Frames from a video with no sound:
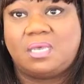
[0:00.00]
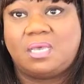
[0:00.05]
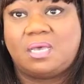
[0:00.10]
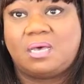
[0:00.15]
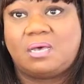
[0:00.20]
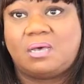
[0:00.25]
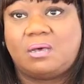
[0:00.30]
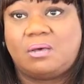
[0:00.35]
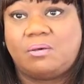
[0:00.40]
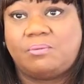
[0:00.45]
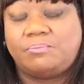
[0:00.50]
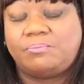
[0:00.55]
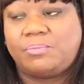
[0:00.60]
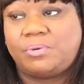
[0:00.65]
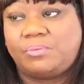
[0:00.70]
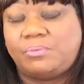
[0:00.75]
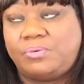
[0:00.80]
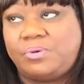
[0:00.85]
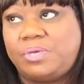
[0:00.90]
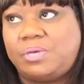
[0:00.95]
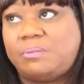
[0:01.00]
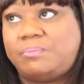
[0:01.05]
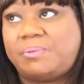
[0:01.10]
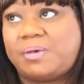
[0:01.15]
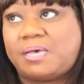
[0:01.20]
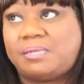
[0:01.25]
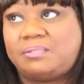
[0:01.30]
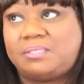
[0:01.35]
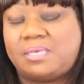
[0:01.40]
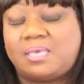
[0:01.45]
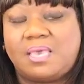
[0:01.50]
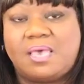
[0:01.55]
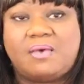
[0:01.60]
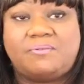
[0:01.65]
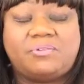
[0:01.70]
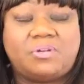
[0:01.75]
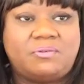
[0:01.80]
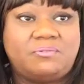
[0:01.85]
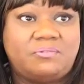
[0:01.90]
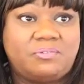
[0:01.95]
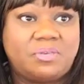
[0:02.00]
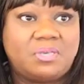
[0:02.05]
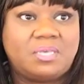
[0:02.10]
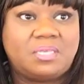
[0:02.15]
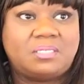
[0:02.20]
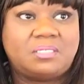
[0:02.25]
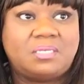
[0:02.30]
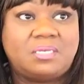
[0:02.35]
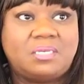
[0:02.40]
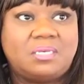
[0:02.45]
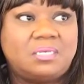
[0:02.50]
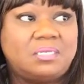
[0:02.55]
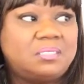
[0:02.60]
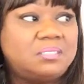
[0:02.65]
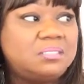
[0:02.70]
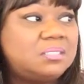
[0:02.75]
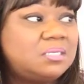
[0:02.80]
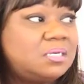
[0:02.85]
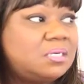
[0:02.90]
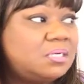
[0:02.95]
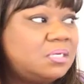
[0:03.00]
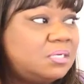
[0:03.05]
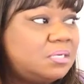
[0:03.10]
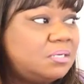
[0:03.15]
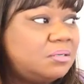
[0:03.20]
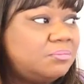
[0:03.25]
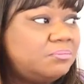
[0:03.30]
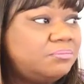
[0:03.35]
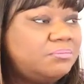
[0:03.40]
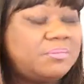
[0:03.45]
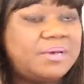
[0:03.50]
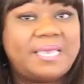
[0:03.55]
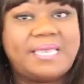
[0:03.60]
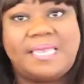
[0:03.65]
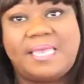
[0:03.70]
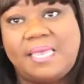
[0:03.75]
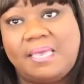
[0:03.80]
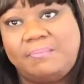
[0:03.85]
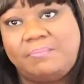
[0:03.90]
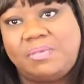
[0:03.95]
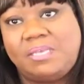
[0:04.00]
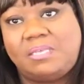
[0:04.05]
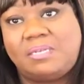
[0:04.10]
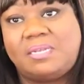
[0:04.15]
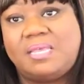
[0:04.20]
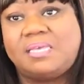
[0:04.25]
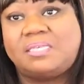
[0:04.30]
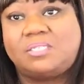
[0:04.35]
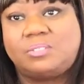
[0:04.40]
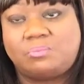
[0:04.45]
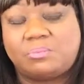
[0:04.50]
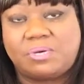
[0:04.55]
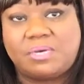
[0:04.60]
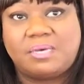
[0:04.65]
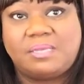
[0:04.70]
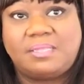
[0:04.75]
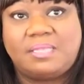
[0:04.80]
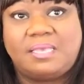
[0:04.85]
We're about to have an event in Miami next month,